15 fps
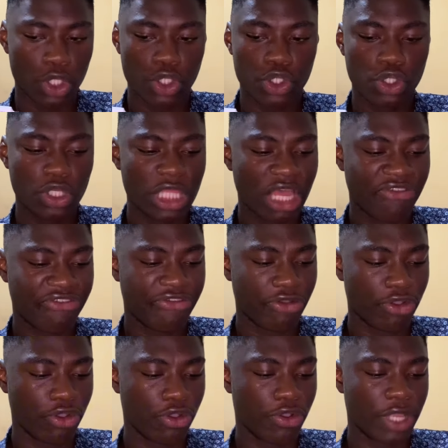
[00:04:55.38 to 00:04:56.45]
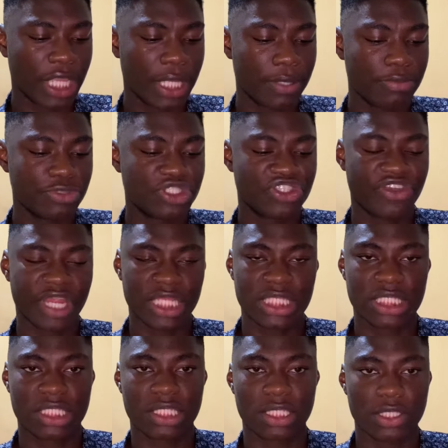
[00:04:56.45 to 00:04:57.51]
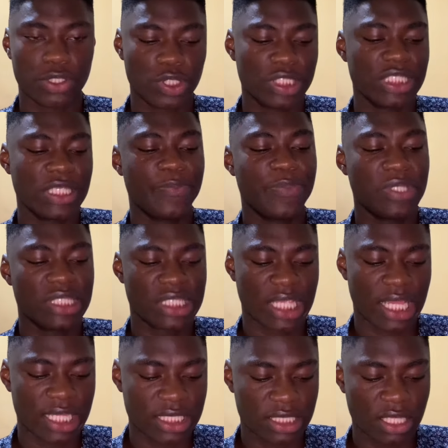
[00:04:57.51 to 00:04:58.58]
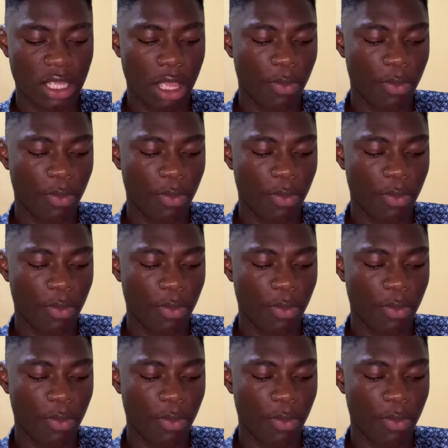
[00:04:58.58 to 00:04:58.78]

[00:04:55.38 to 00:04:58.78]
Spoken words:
you know that for threats, use a pea size.